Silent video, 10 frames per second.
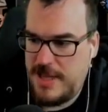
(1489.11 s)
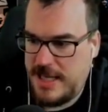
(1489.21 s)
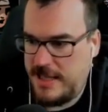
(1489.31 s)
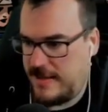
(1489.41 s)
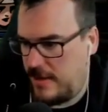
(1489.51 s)

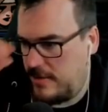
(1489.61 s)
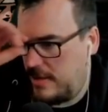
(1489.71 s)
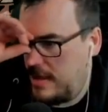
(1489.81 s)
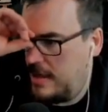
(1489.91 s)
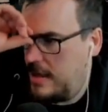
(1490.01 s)
Piggy
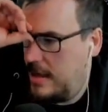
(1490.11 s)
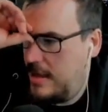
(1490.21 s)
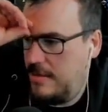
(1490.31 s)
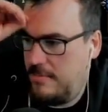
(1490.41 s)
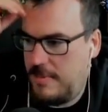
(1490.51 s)
Town.
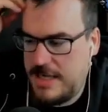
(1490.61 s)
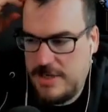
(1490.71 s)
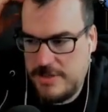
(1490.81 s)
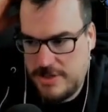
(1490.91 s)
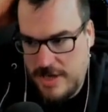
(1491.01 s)
My
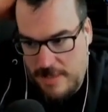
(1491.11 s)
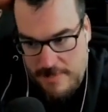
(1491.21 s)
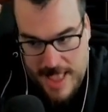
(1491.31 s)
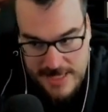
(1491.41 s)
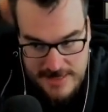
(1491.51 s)
dudes are not
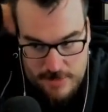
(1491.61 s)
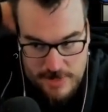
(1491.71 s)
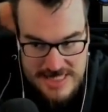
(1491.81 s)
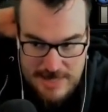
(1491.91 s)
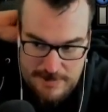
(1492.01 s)
maxed out.
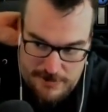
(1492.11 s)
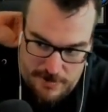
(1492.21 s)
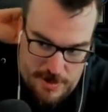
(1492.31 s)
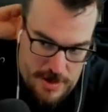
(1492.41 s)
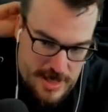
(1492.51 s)
What's keeping me
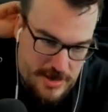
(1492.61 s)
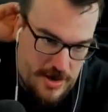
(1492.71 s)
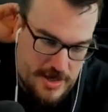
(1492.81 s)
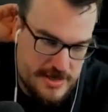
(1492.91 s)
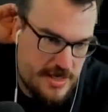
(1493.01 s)
from going to the
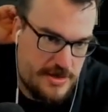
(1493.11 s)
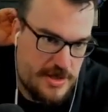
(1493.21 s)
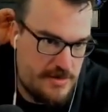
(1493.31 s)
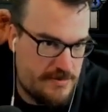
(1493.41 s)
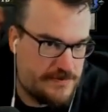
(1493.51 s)
darkest
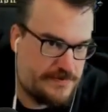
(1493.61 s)
dungeon?